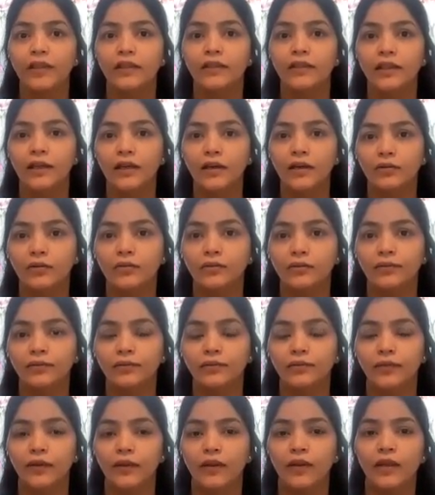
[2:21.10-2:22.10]
Now,
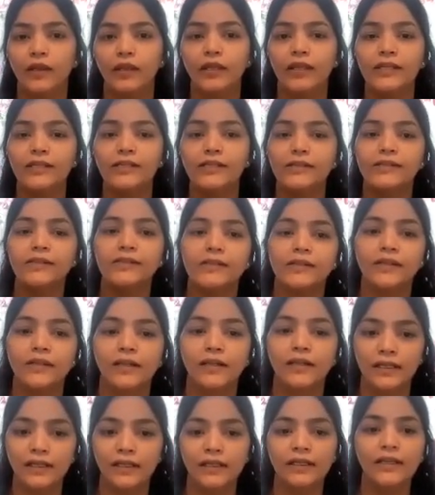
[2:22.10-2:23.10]
it's
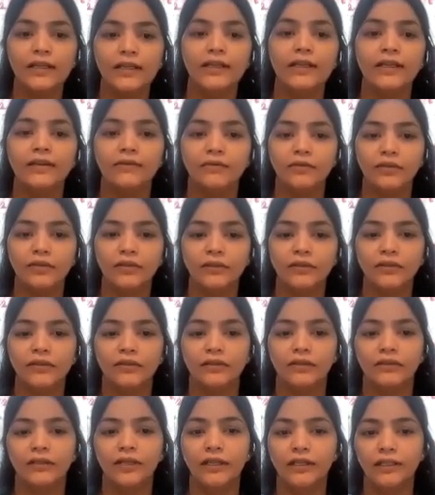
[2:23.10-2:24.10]
clearly given
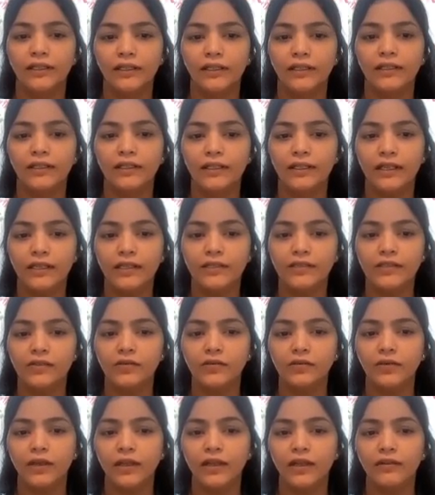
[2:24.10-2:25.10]
that in case
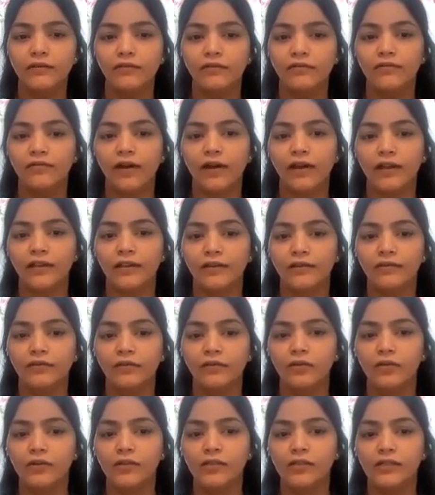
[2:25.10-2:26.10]
you get 5
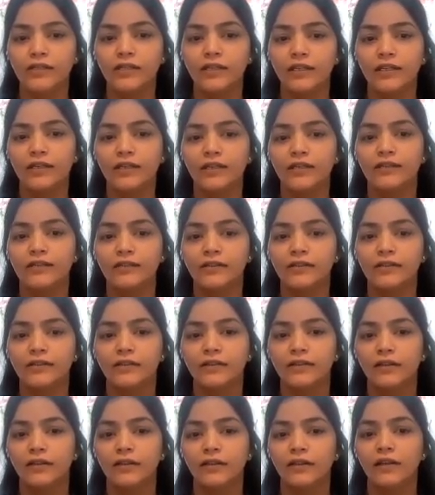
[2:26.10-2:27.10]
or 6,
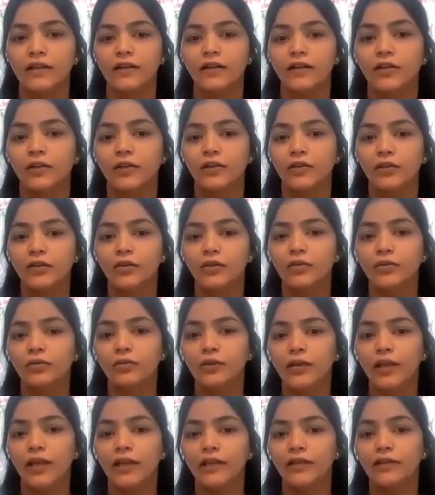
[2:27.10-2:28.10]
you
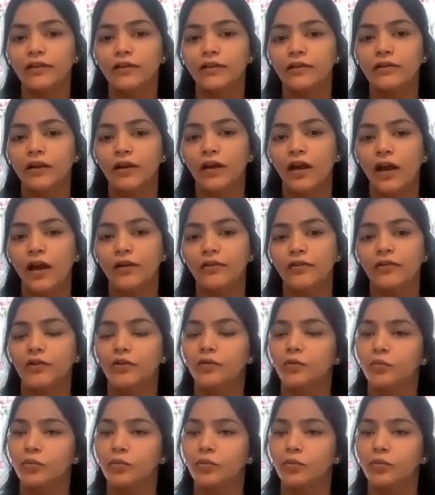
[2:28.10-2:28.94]
get 100